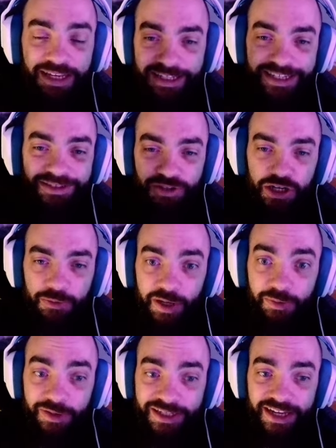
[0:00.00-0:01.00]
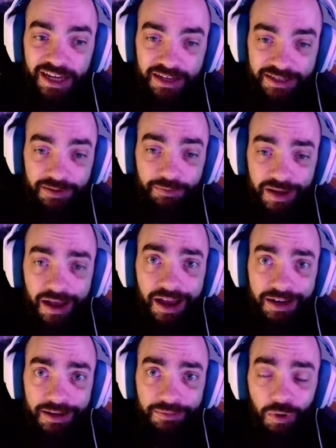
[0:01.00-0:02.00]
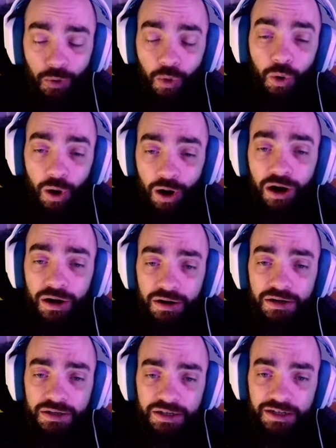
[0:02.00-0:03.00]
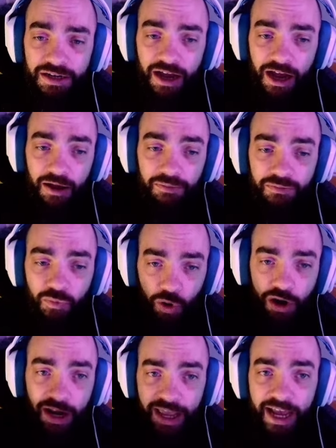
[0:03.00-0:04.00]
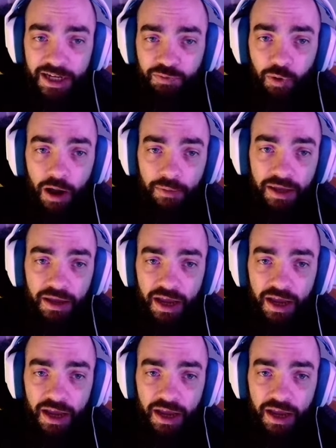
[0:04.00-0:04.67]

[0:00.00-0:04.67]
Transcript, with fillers: He's either going to make a mistake because I'm behind him, or um, we're going to catch Bobby.